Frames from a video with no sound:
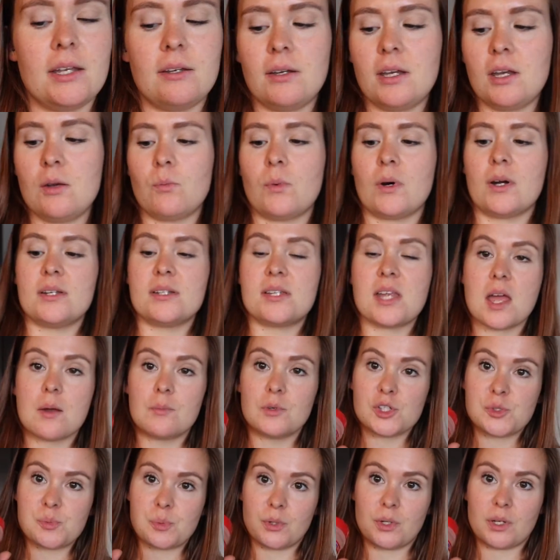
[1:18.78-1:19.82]
you need 1
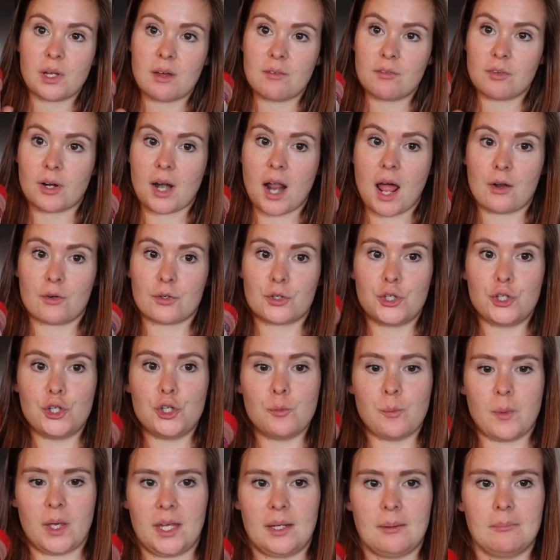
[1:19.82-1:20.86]
tablespoon of ground
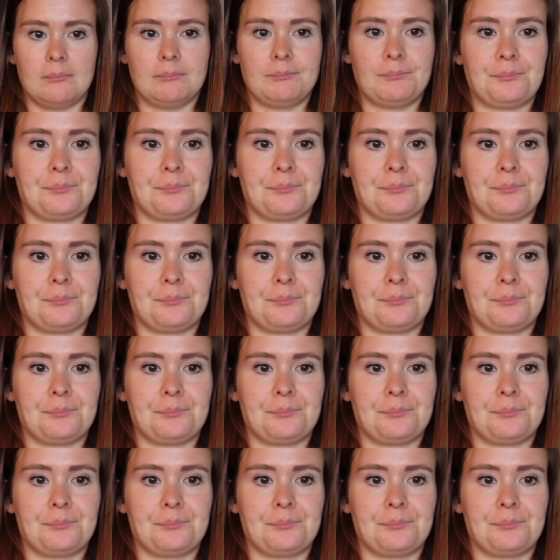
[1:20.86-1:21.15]
cumin.